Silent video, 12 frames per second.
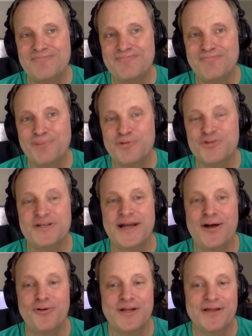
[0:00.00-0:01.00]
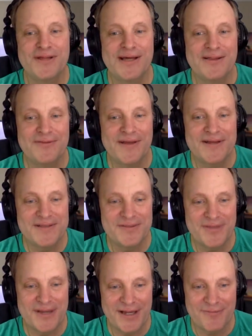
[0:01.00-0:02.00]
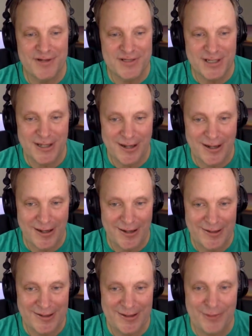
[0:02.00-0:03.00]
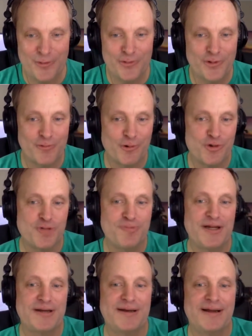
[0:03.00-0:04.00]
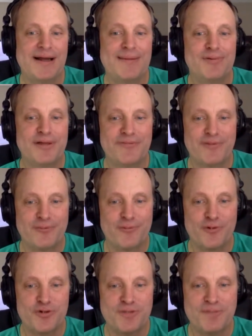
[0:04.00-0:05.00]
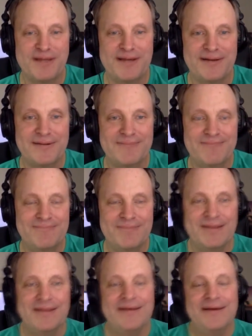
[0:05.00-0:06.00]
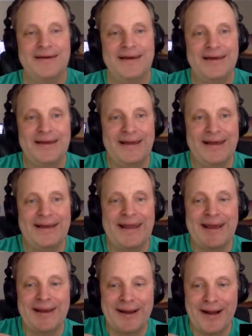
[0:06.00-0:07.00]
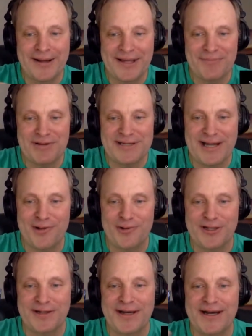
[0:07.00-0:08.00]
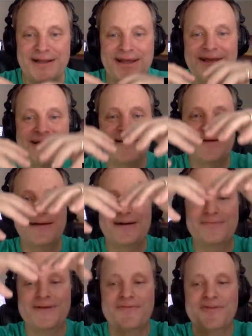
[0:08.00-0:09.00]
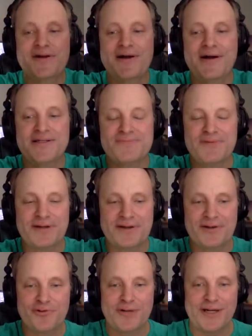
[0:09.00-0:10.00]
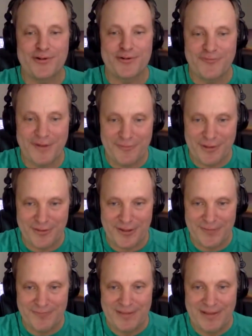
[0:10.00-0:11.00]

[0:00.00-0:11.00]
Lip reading: personality they think of as God and who they're worshiping, I believe they're worshiping an Anunnaki mentality, not the cosmic creator of everything.